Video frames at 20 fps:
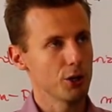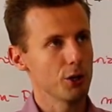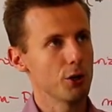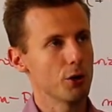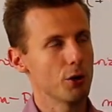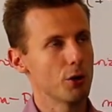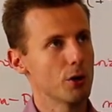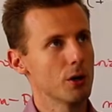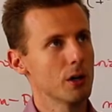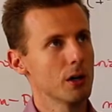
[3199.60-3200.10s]

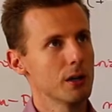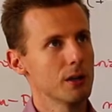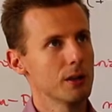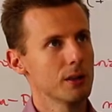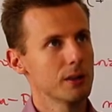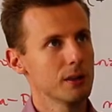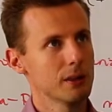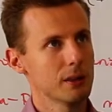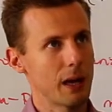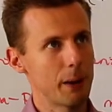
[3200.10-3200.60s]
your
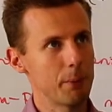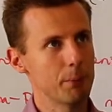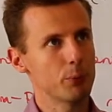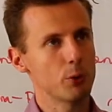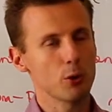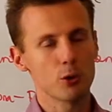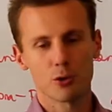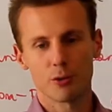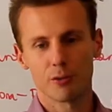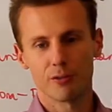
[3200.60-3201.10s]

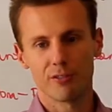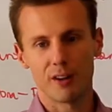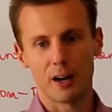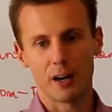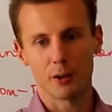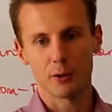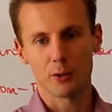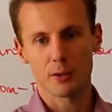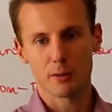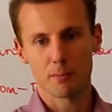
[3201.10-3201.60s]
temperature
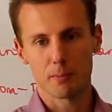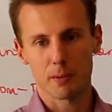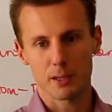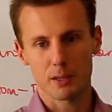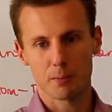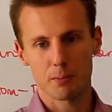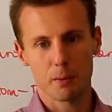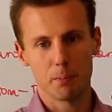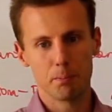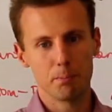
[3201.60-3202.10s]
values
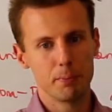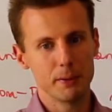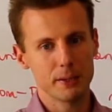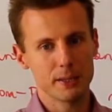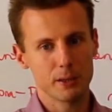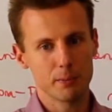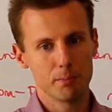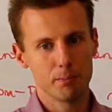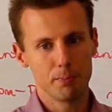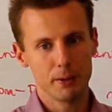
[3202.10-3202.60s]
must be
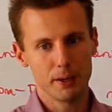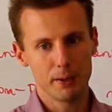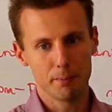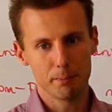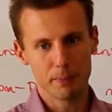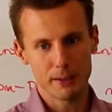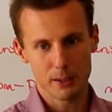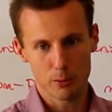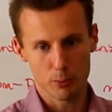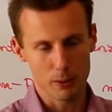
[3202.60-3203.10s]

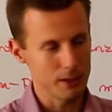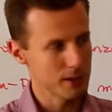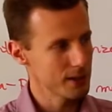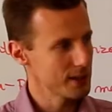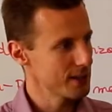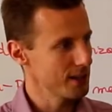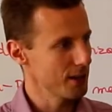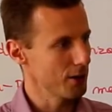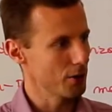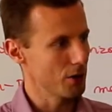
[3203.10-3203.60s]
between
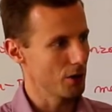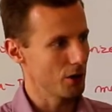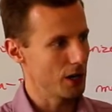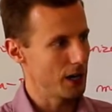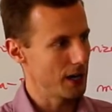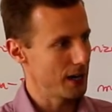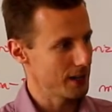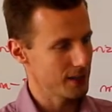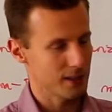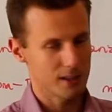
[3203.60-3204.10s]
0
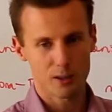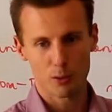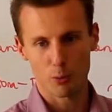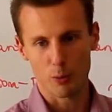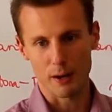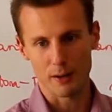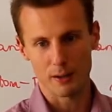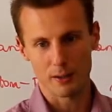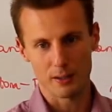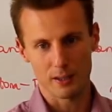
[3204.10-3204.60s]
and
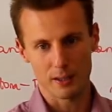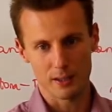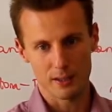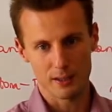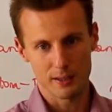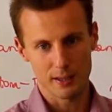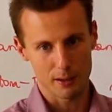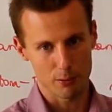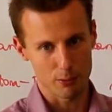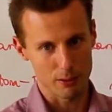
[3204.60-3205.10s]
20
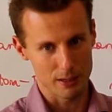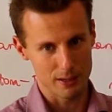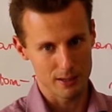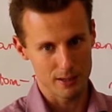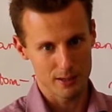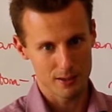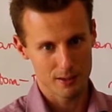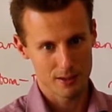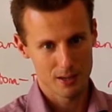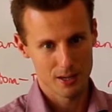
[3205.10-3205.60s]

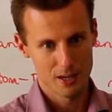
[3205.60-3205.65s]
degrees.